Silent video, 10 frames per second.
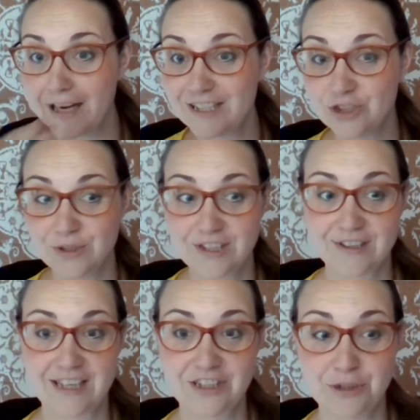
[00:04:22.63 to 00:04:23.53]
can
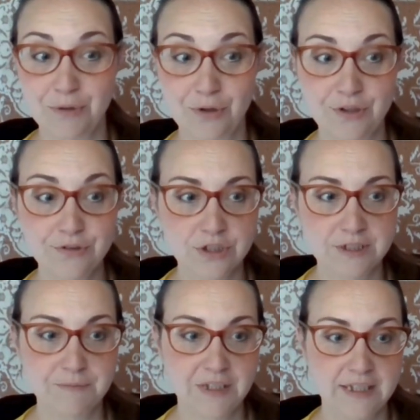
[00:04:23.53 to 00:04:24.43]
trigger
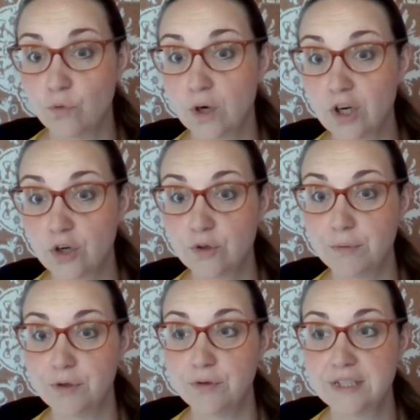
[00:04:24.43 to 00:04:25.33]
Hashimoto's. If you have one
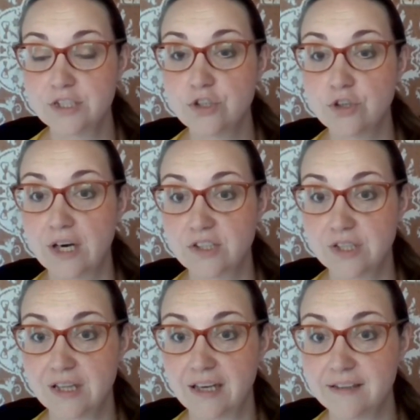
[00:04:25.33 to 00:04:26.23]
autoimmune condition, you're
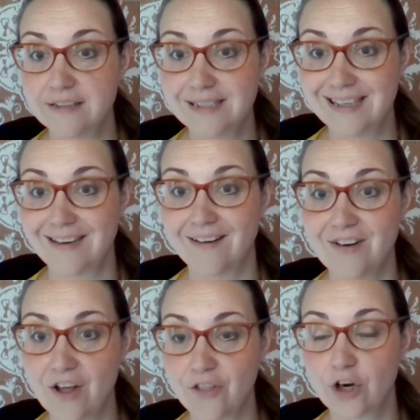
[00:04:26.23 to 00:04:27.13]
actually likely to get
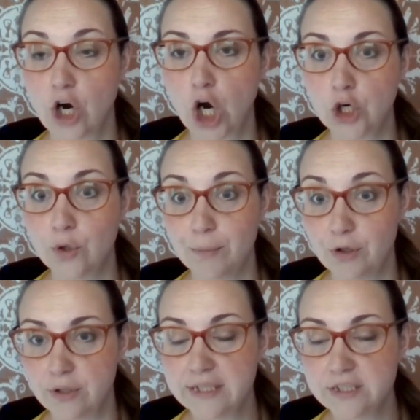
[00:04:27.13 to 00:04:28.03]
another
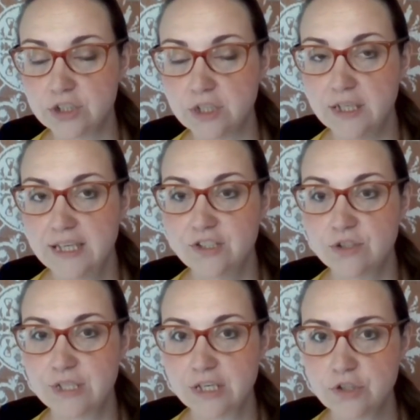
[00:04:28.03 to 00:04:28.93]
autoimmune condition.
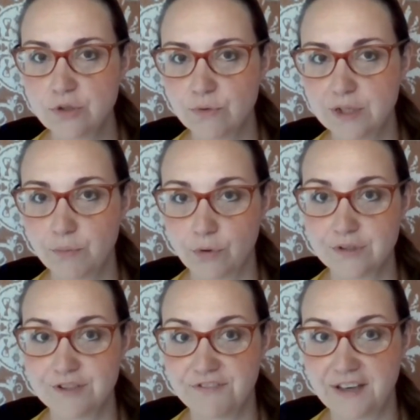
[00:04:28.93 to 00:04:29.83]
So it's actually really
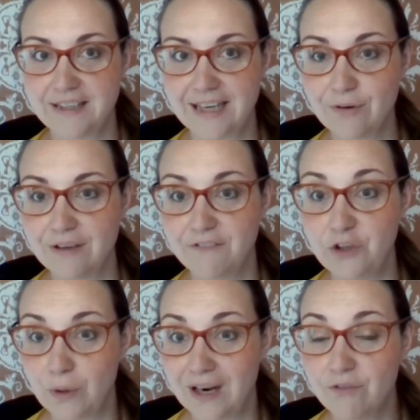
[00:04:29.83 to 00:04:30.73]
important to find out if
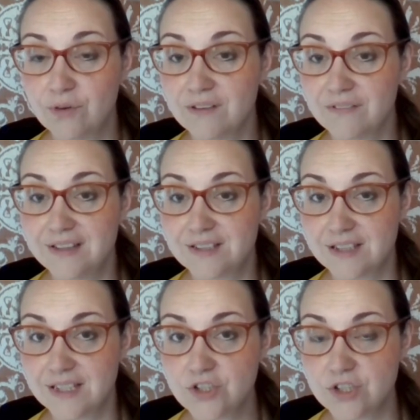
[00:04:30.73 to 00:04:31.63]
you have one of these
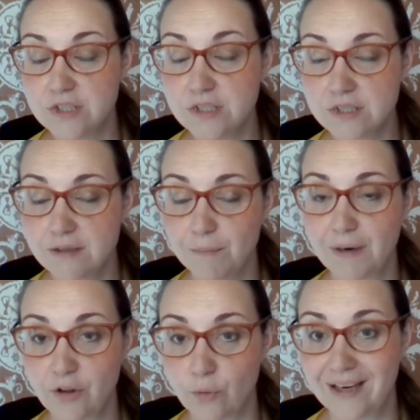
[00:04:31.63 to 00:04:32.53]
conditions,
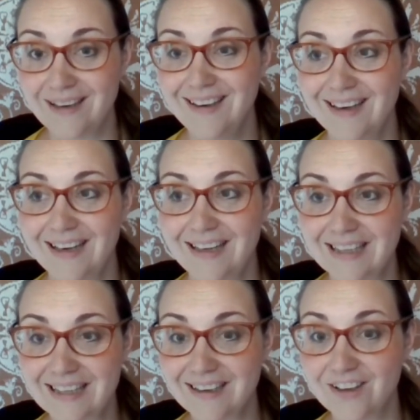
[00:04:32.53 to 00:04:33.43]
by the way,
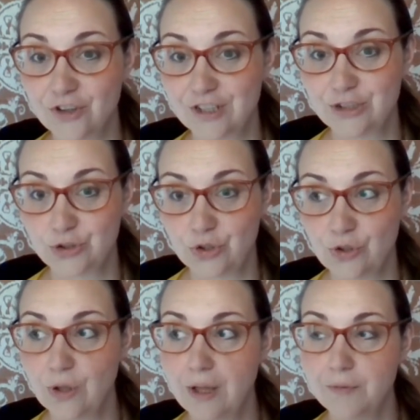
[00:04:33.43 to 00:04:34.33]
and get it under
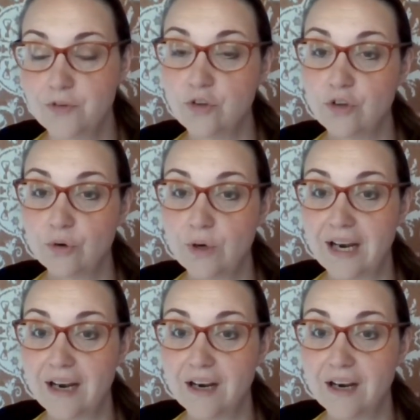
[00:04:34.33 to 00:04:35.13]
control, so you don't